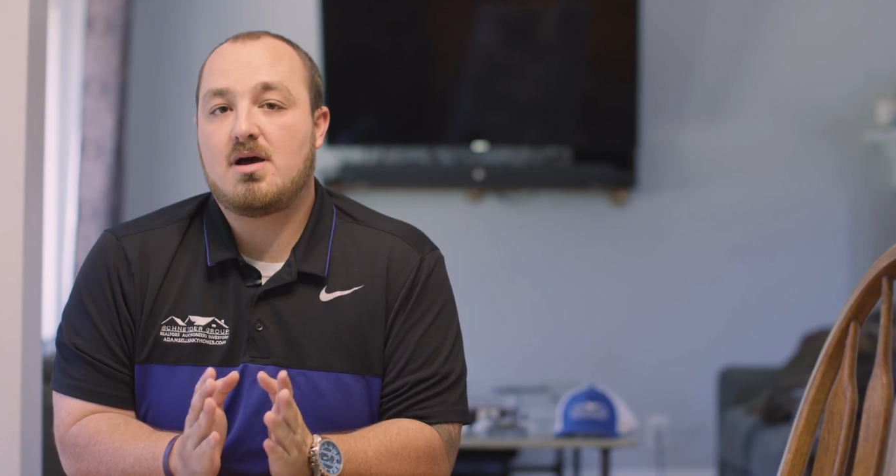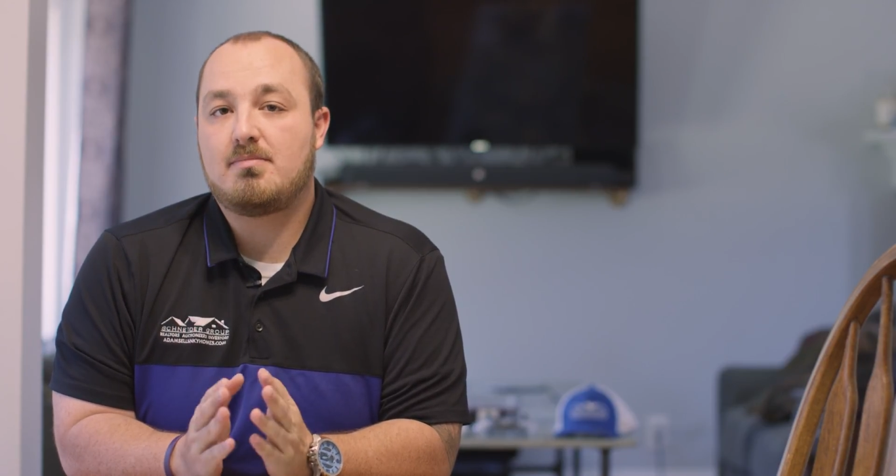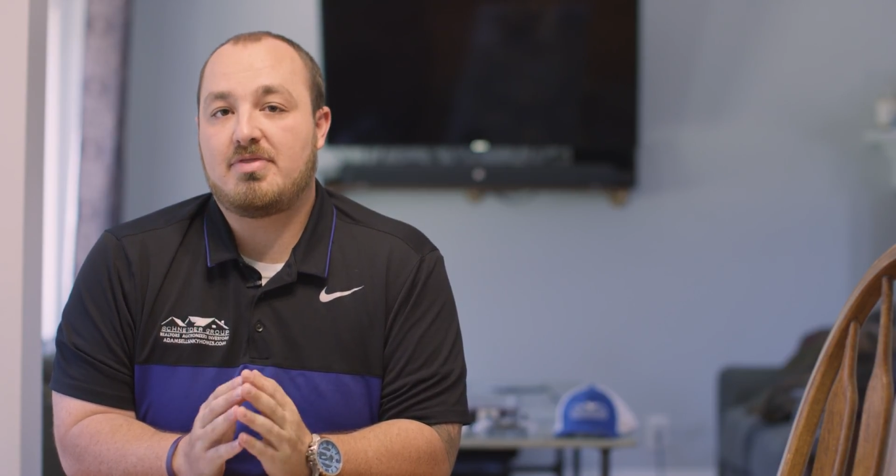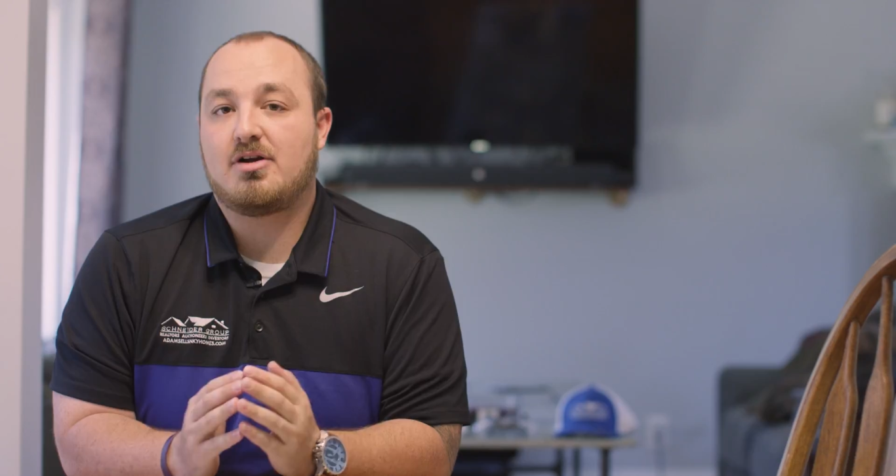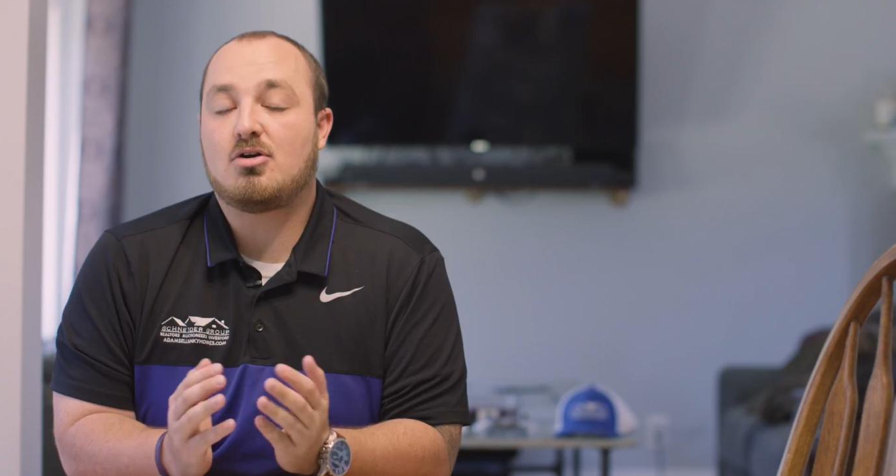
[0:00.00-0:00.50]

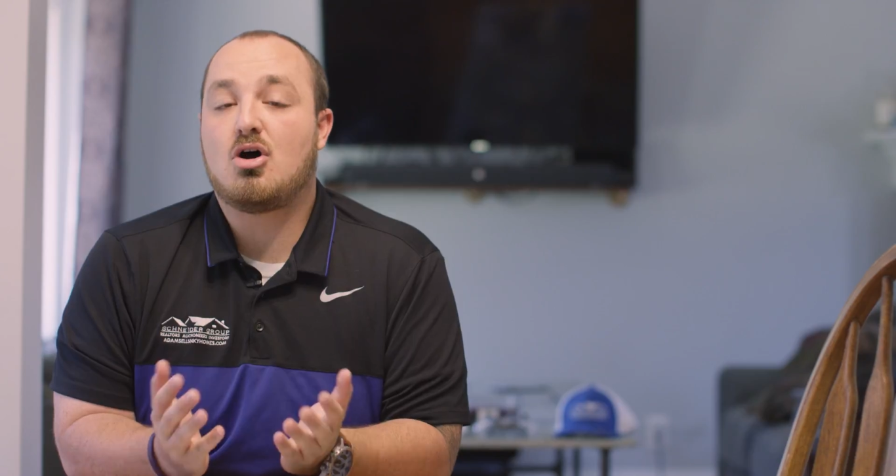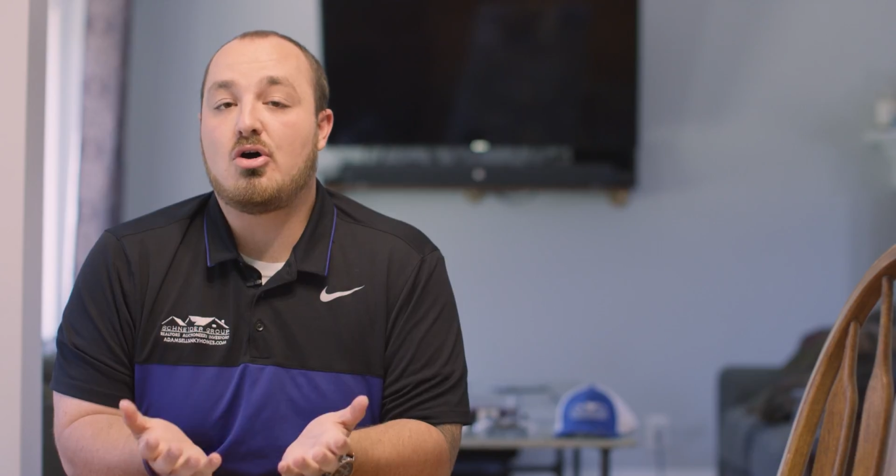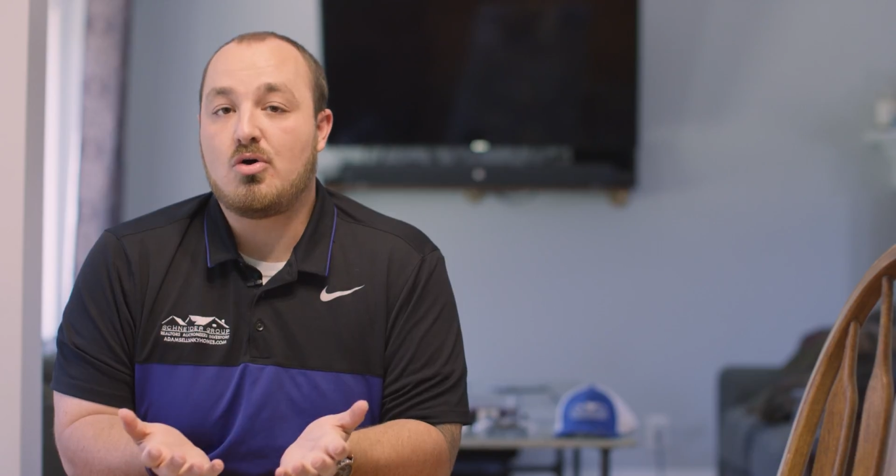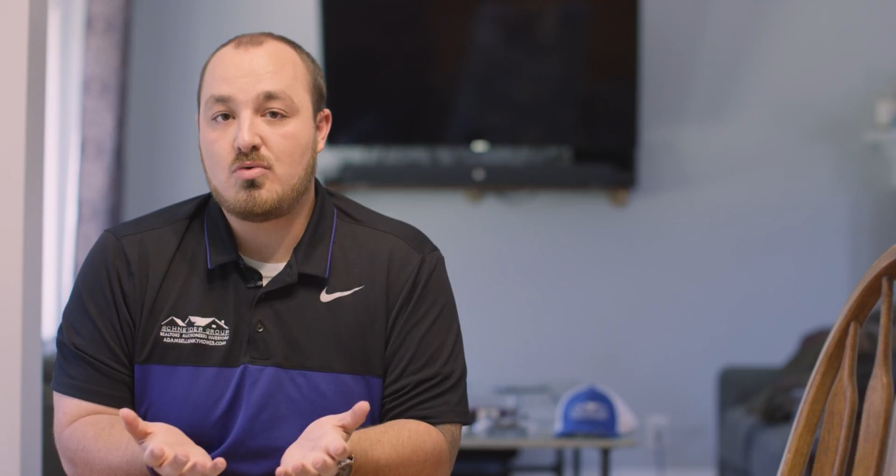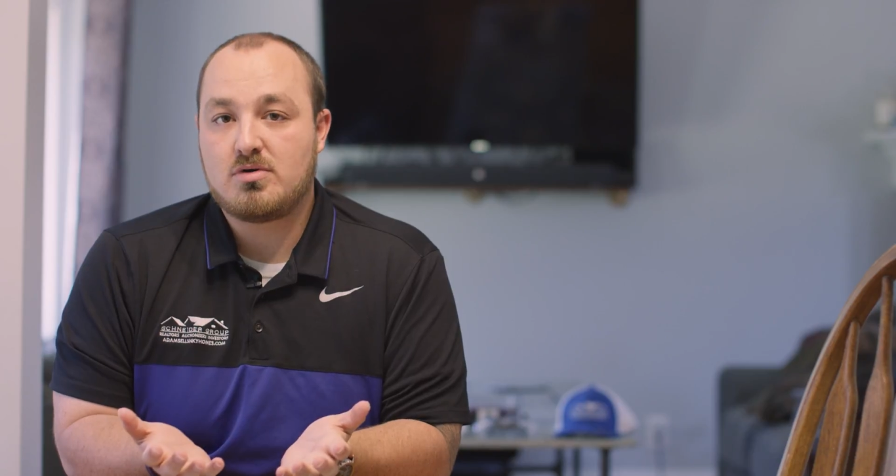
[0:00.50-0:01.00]
up their
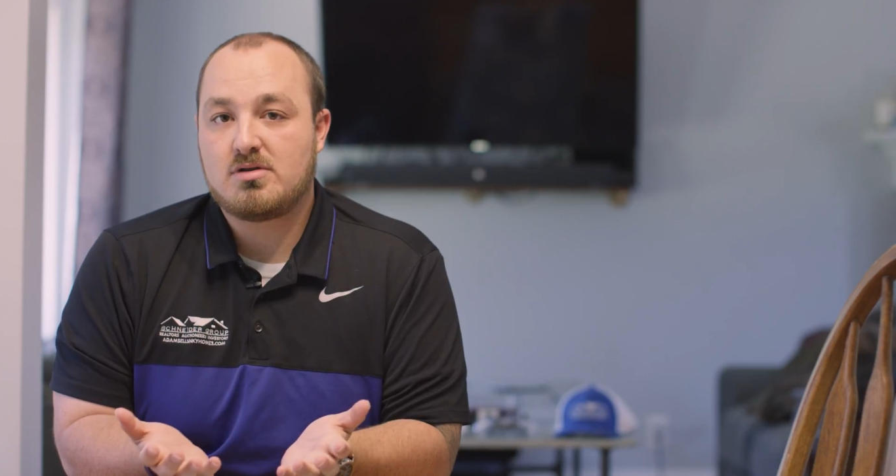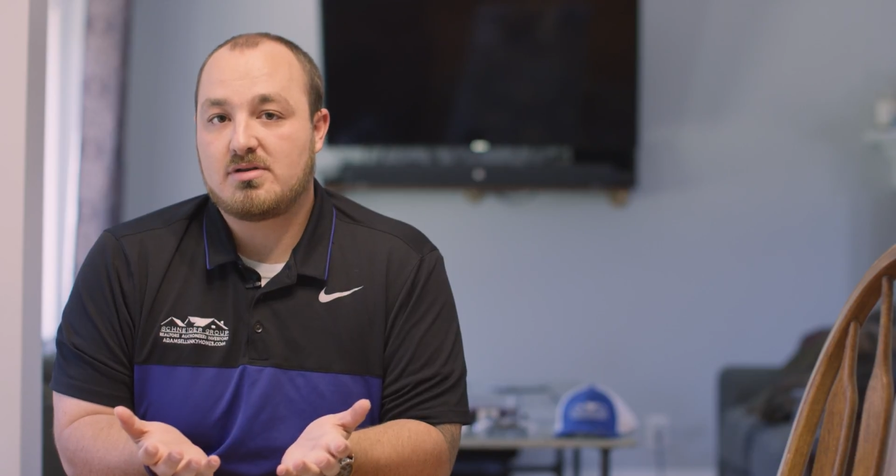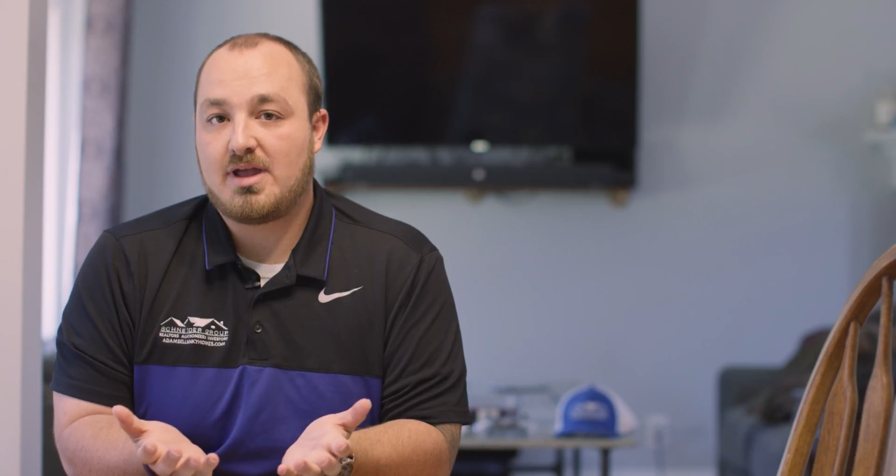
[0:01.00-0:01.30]
own